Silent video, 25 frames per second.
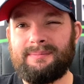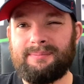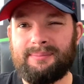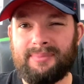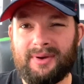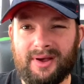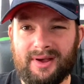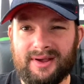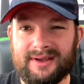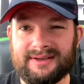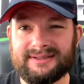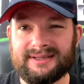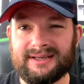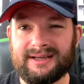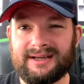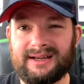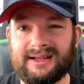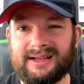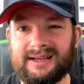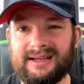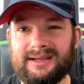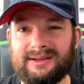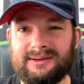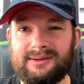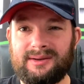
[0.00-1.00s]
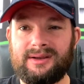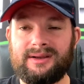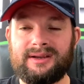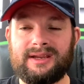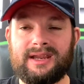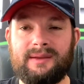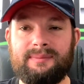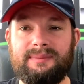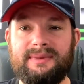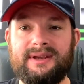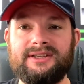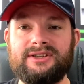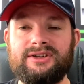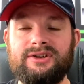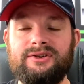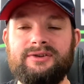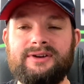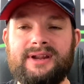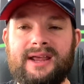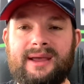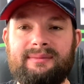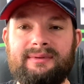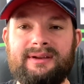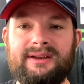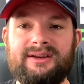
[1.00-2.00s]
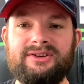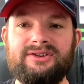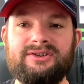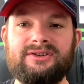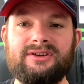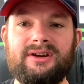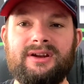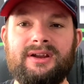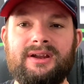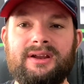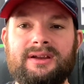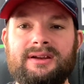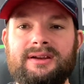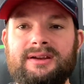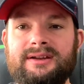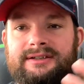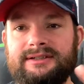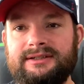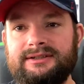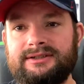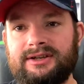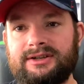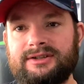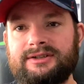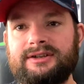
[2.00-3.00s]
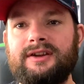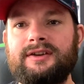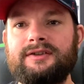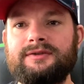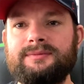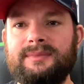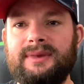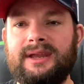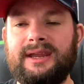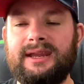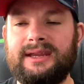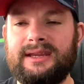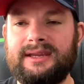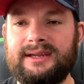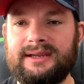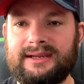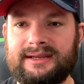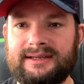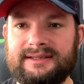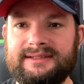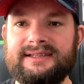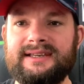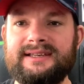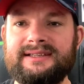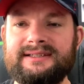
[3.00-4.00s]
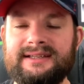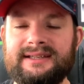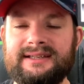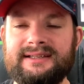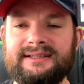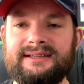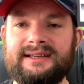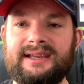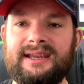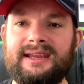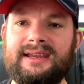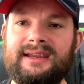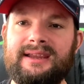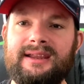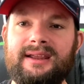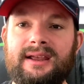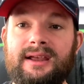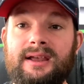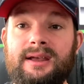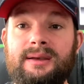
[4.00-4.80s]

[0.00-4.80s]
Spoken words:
Personally, give me 2 damage because it just gives me consistency.